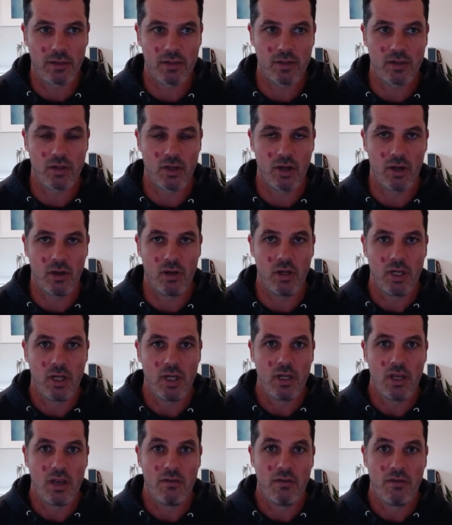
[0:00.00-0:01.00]
And so
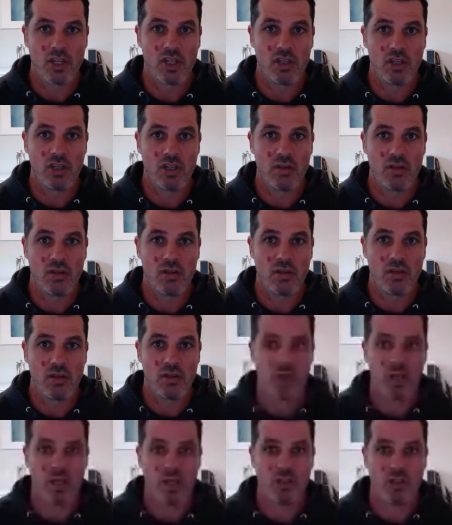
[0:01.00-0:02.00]
eventually
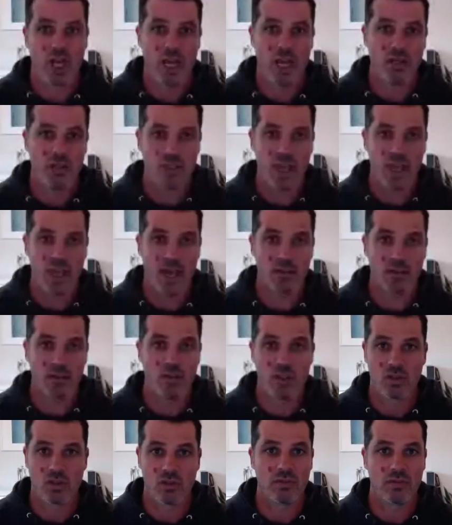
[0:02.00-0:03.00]
we changed tack to
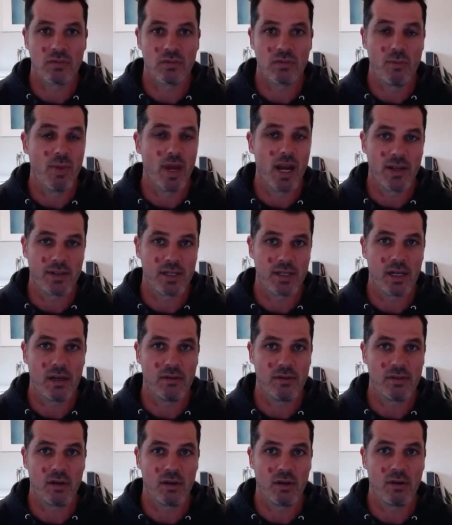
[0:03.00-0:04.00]
just submit ourselves
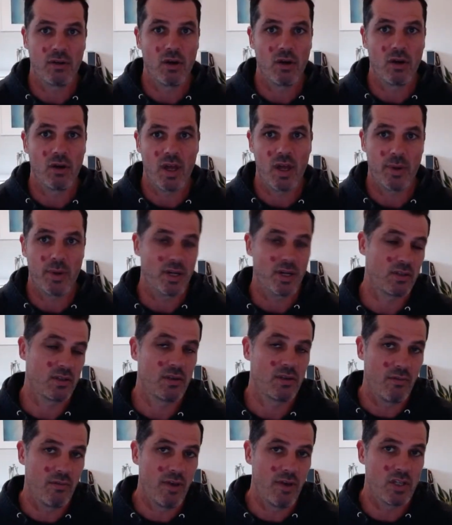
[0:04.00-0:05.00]
and go through that process. And
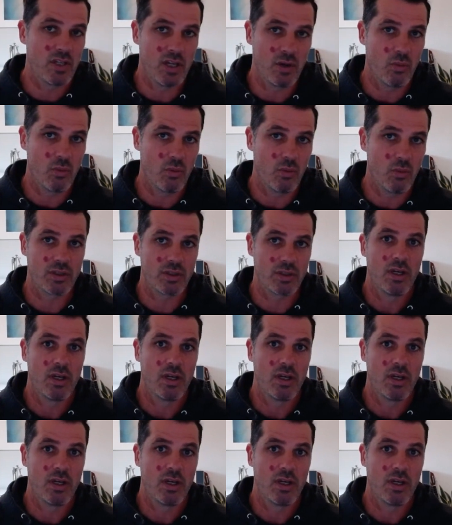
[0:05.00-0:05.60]
eventually it worked.